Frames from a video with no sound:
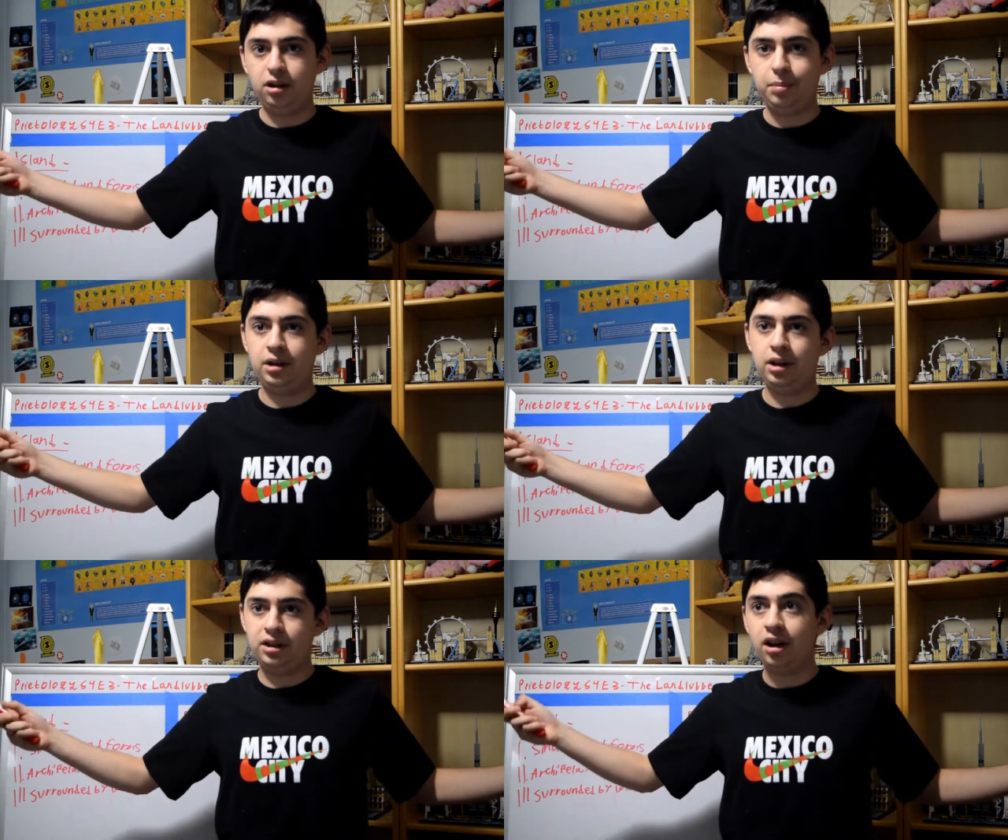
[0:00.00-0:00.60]

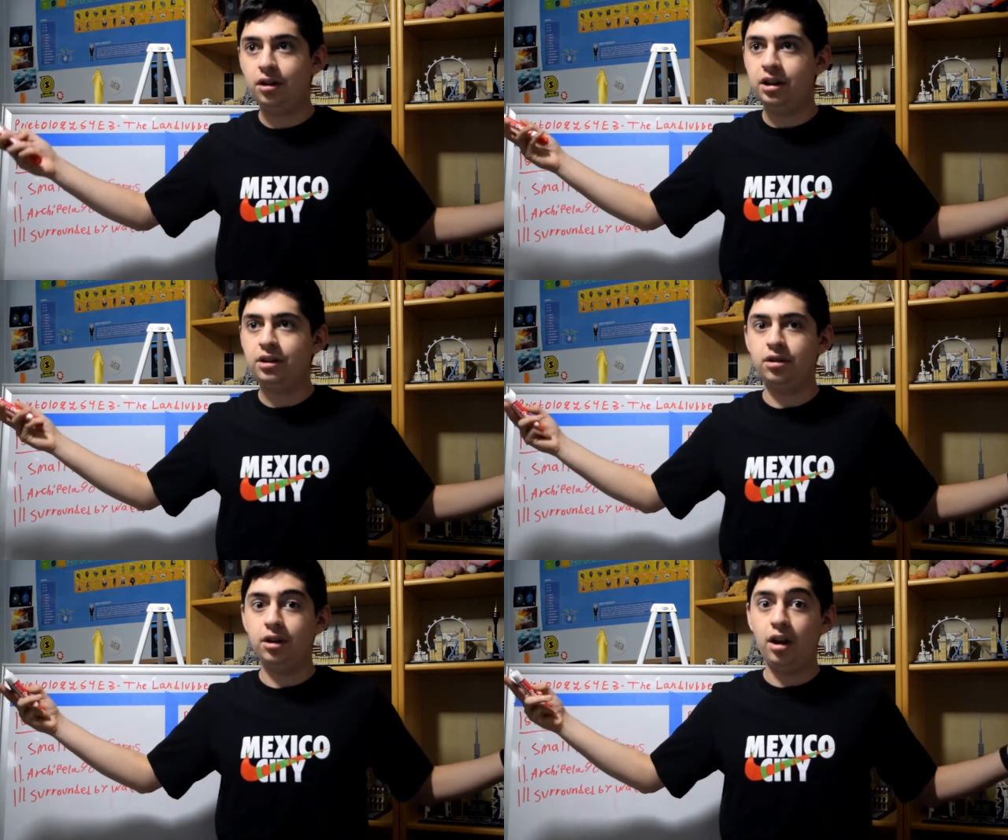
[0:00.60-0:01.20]
because continents
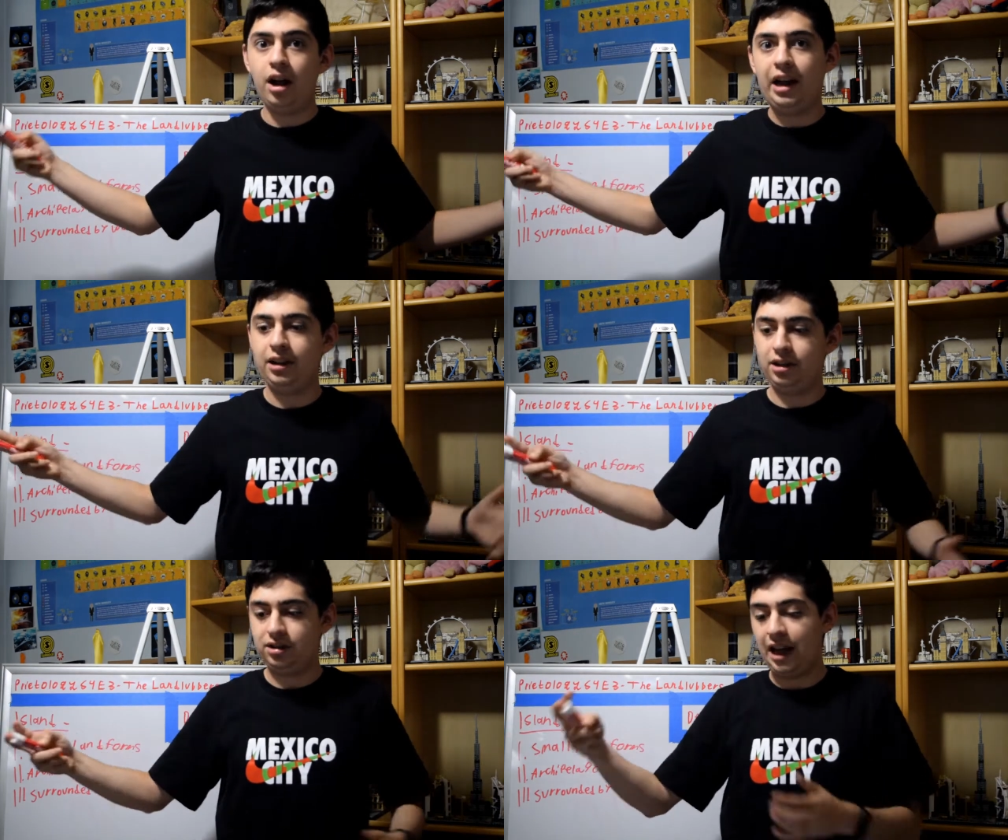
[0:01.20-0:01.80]
are not
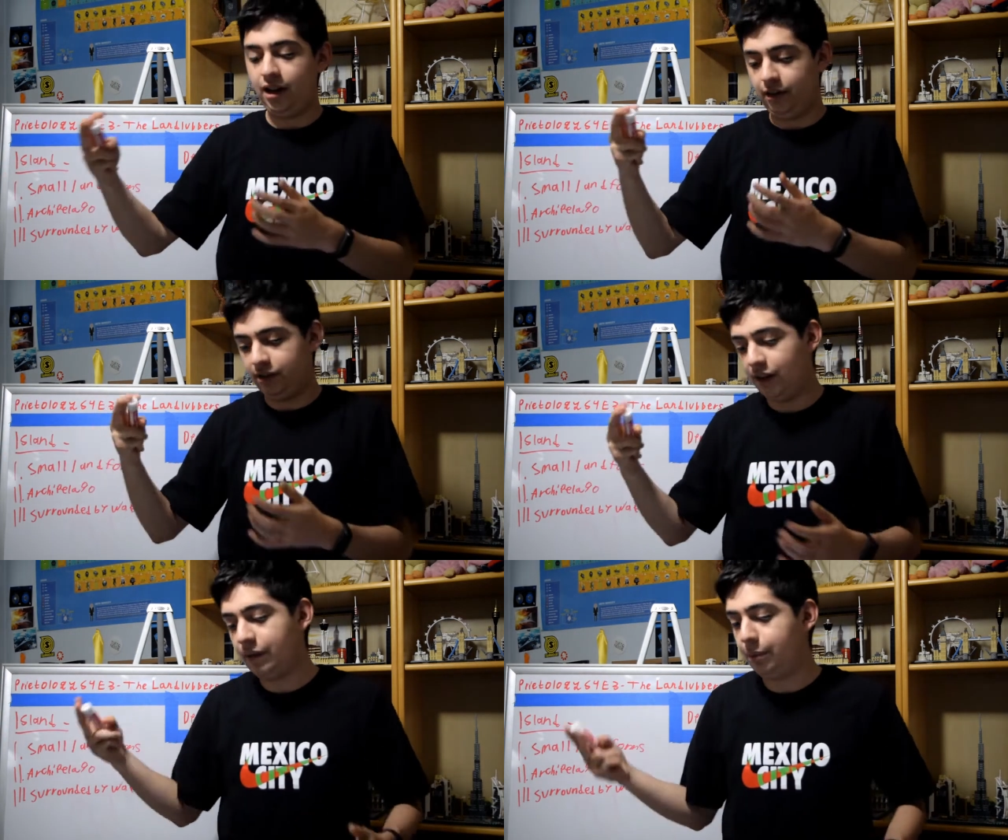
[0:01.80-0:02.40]
islands. Islands
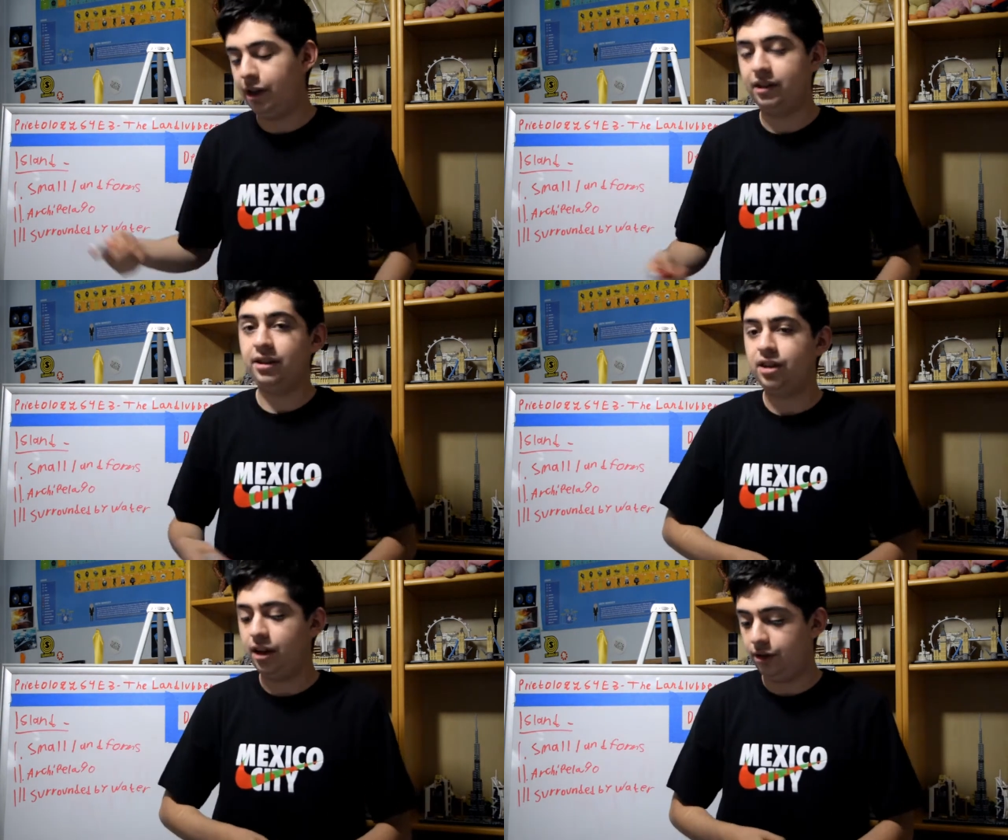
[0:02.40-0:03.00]
have to be like the
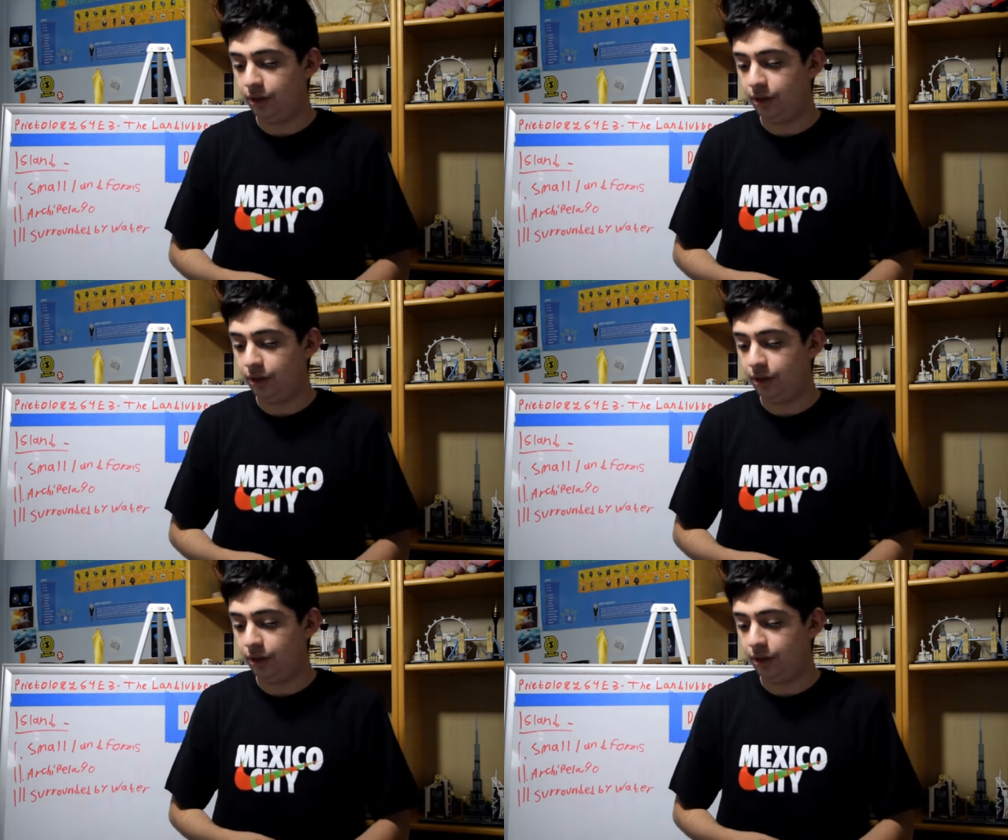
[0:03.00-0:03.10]
size